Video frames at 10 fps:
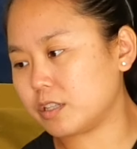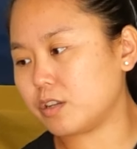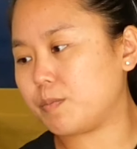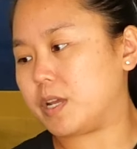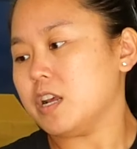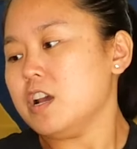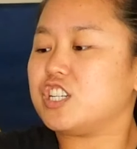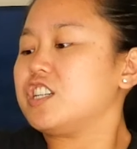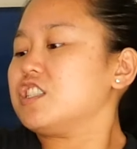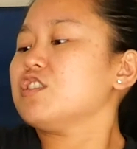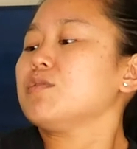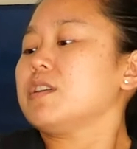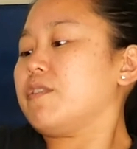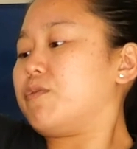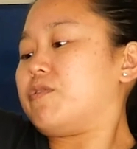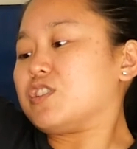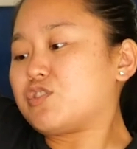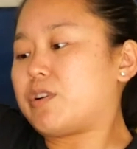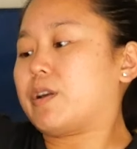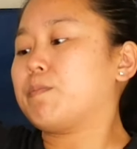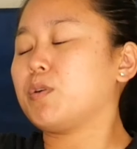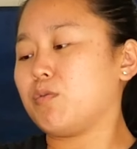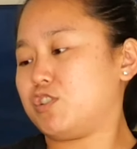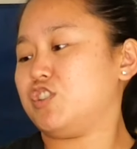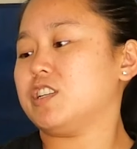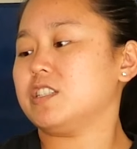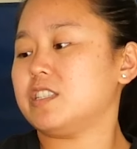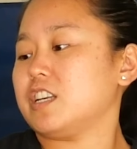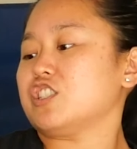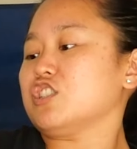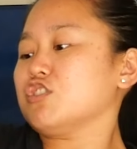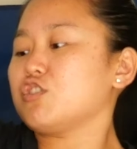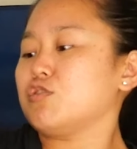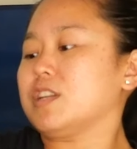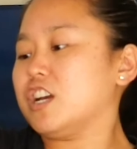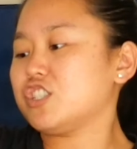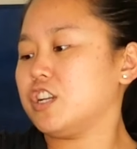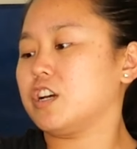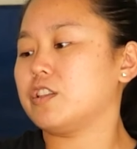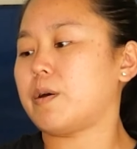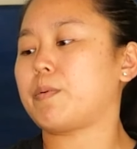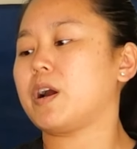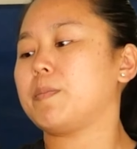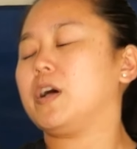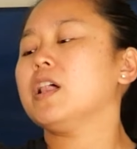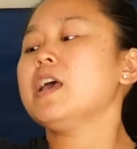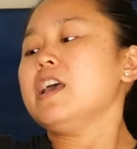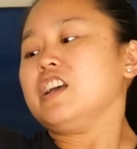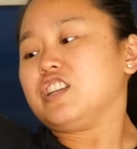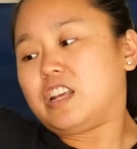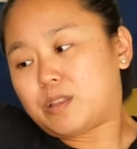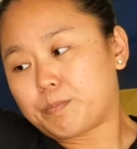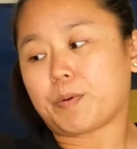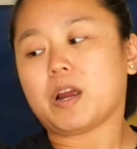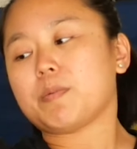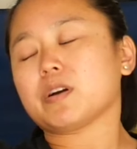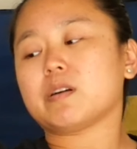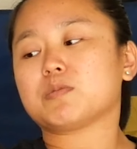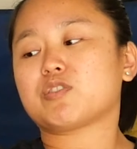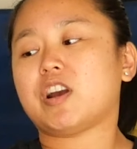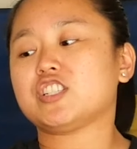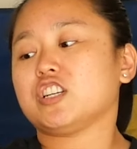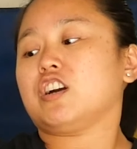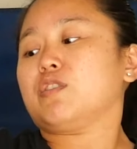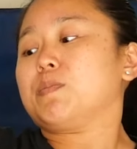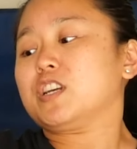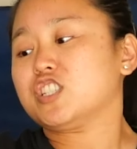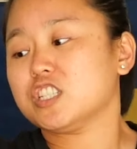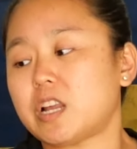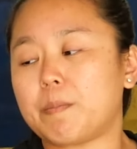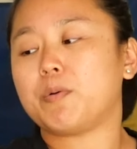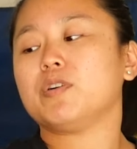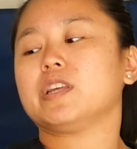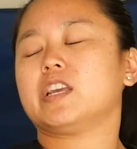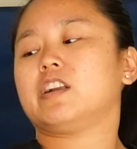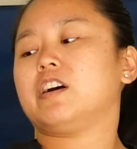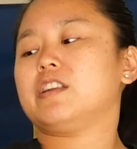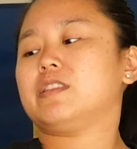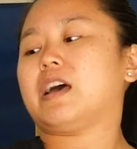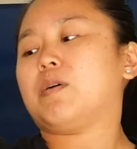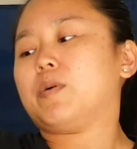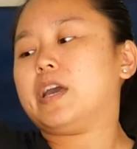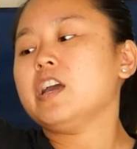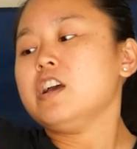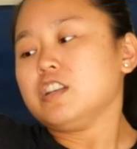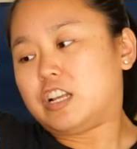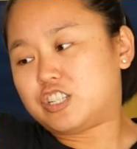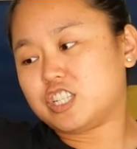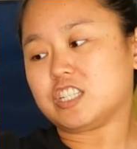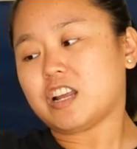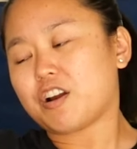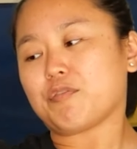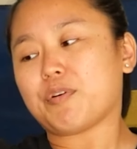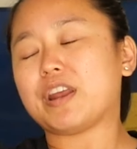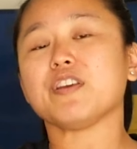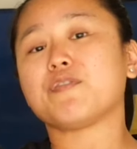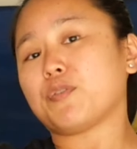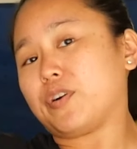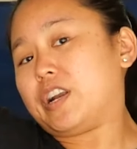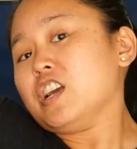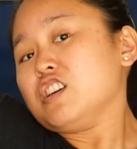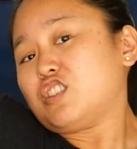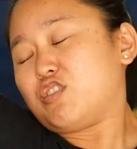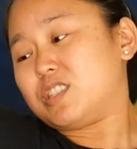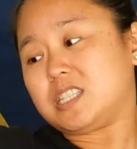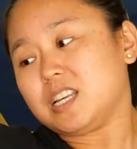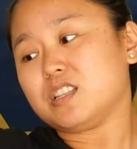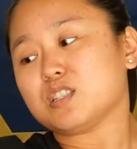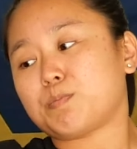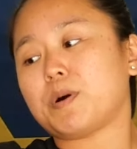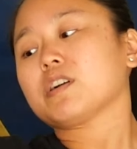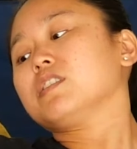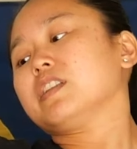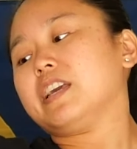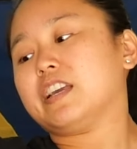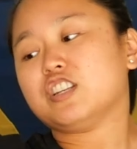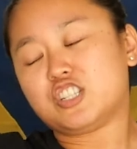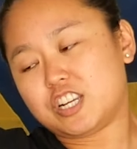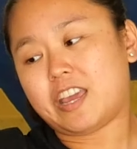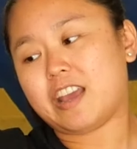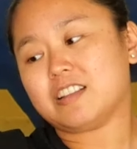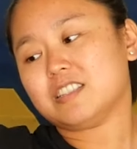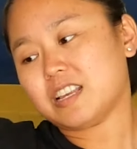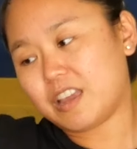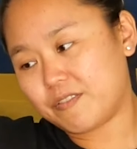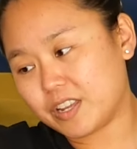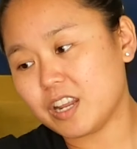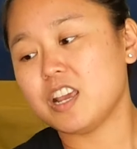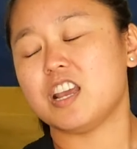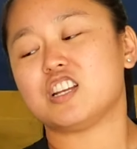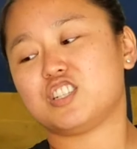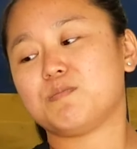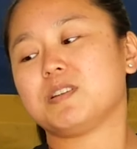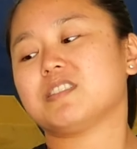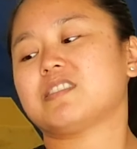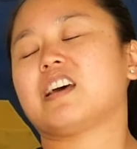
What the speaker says: little bit. She doesn't do enough of the shrug and pull, which you can see because there's no tensioning on that barbell. And the barbell comes crashing on her because she's not pulling it on it that way and she's not ready for it. So you see this buckling, she can't save it and she misses